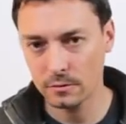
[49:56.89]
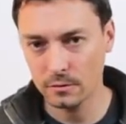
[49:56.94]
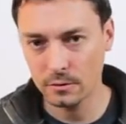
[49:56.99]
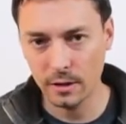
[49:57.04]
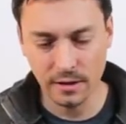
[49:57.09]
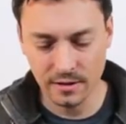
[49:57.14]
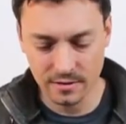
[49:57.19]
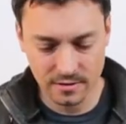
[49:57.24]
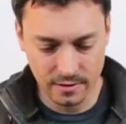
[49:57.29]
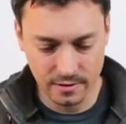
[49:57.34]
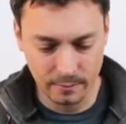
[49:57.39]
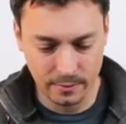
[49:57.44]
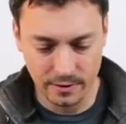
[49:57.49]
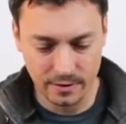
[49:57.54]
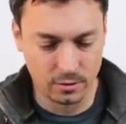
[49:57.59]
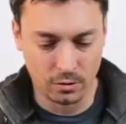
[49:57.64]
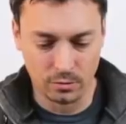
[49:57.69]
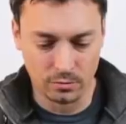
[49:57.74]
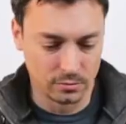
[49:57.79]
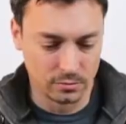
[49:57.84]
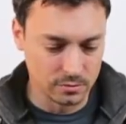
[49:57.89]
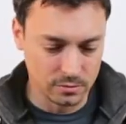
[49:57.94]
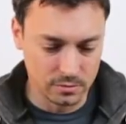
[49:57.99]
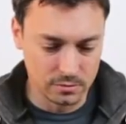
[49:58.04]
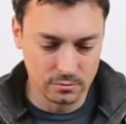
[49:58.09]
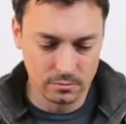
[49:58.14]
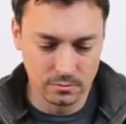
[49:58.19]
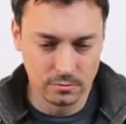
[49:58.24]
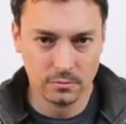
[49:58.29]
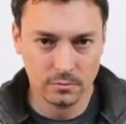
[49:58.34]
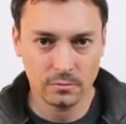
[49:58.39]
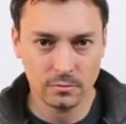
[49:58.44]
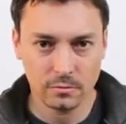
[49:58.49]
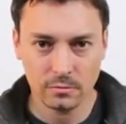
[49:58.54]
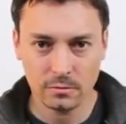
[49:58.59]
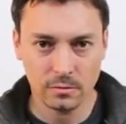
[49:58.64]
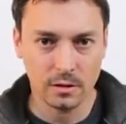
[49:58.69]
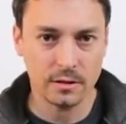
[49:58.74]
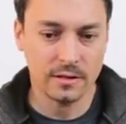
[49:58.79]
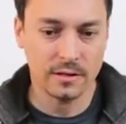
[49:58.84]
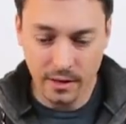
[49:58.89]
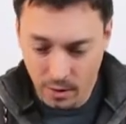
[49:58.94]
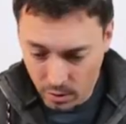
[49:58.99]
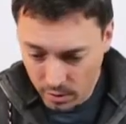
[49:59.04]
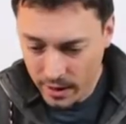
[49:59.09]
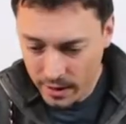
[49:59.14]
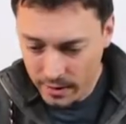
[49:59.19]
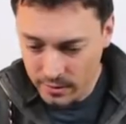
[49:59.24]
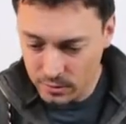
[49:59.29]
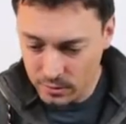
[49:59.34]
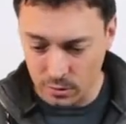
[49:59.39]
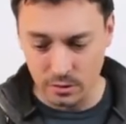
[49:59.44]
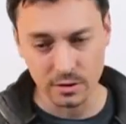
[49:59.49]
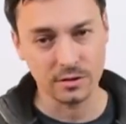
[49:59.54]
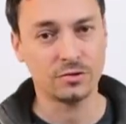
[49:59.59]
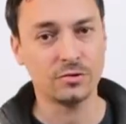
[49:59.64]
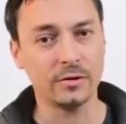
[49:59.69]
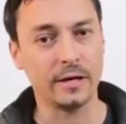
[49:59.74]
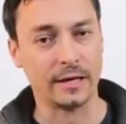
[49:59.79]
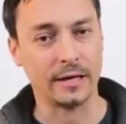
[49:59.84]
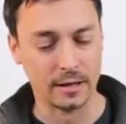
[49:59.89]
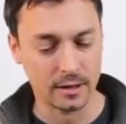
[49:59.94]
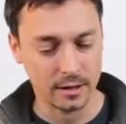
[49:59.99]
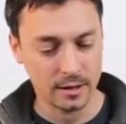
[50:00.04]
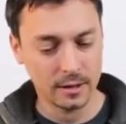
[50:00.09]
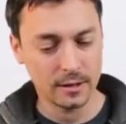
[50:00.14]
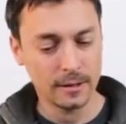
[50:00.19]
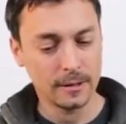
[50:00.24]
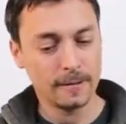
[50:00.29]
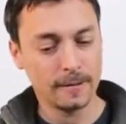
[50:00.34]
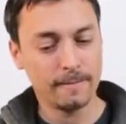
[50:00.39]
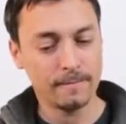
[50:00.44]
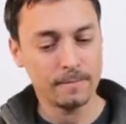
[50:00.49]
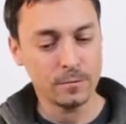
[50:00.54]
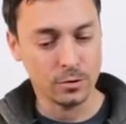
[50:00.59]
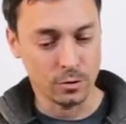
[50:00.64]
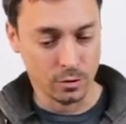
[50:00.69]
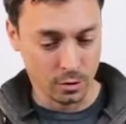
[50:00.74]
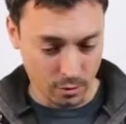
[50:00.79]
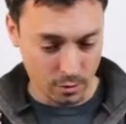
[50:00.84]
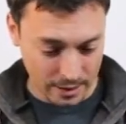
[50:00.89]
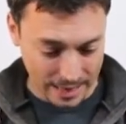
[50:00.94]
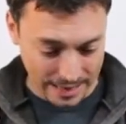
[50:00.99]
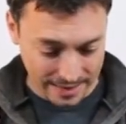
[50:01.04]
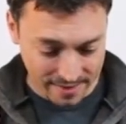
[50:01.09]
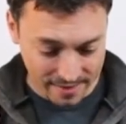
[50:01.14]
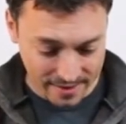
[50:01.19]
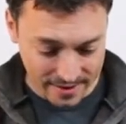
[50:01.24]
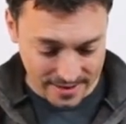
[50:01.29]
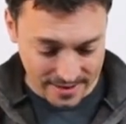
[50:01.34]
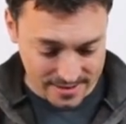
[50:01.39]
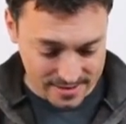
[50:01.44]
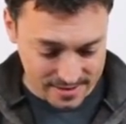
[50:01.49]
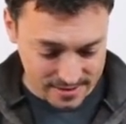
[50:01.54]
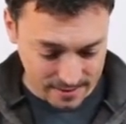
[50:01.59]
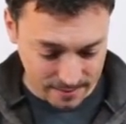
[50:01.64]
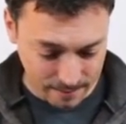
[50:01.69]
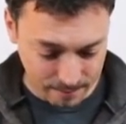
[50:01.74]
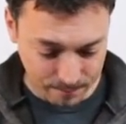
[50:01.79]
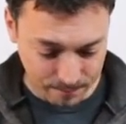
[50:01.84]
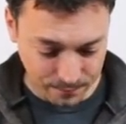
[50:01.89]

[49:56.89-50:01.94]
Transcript: They simply don't. They say, okay, do the trick. You go like this.